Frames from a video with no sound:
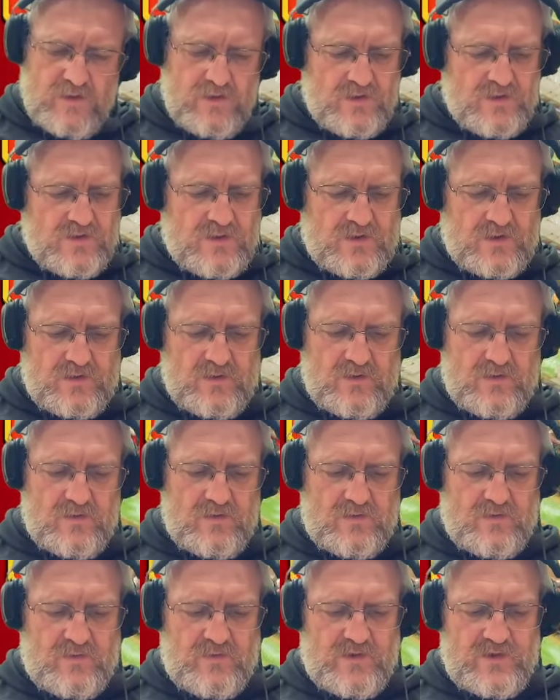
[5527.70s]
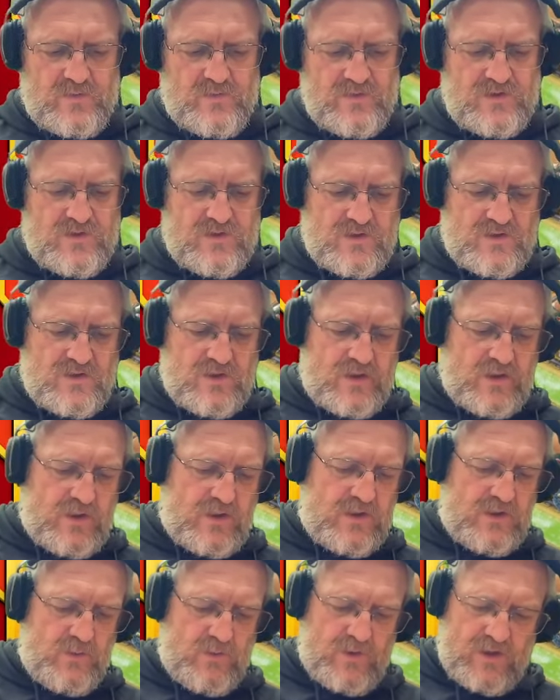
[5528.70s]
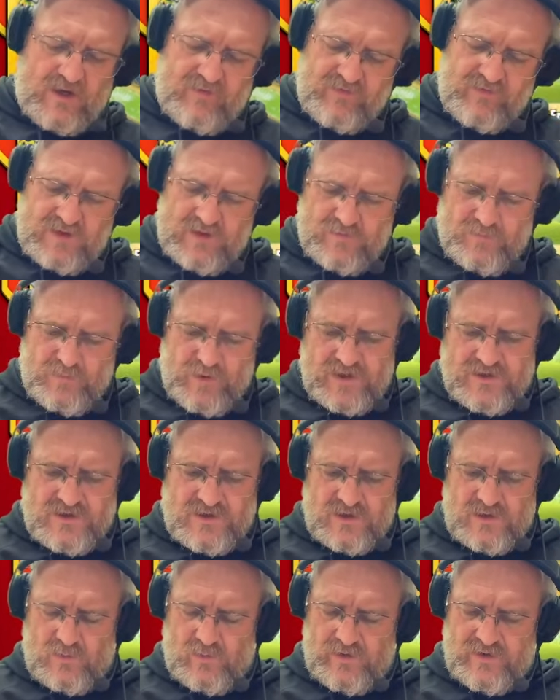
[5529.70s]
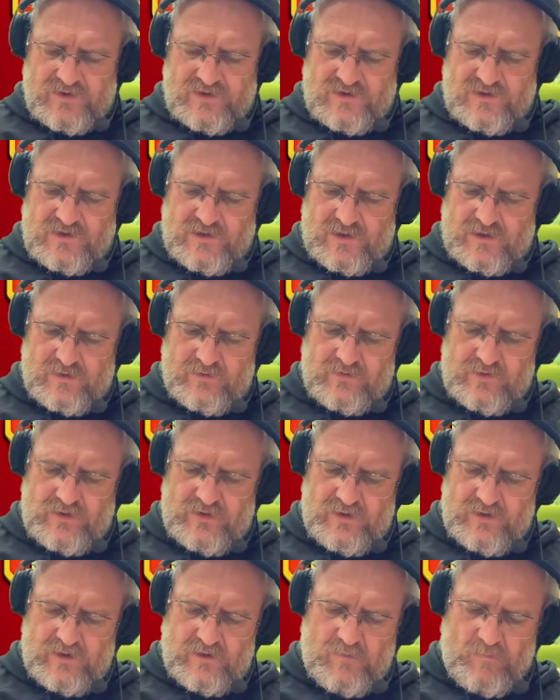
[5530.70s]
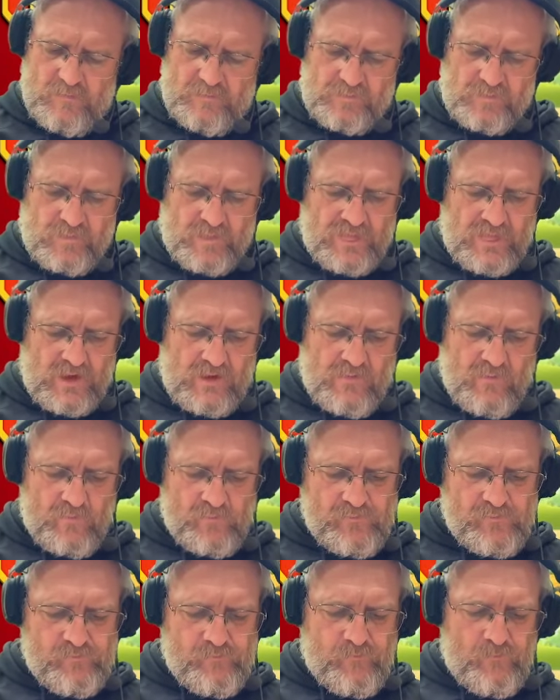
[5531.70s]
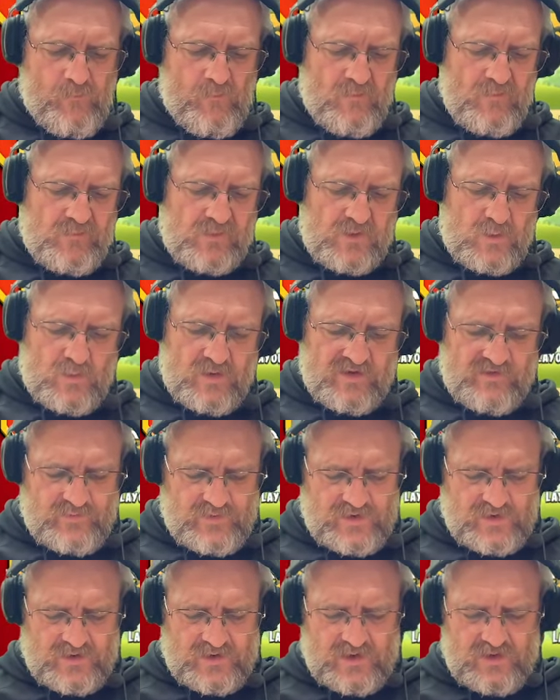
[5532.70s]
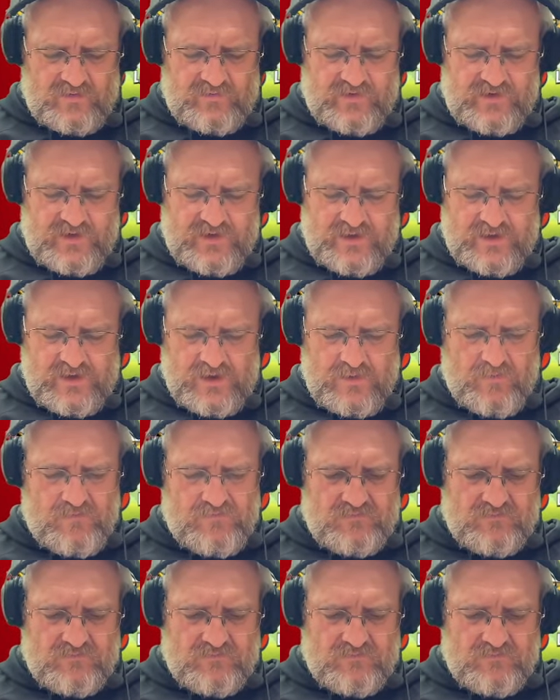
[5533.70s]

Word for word: So, Christmas design. Do we have any basic ones down here? What have we got over here?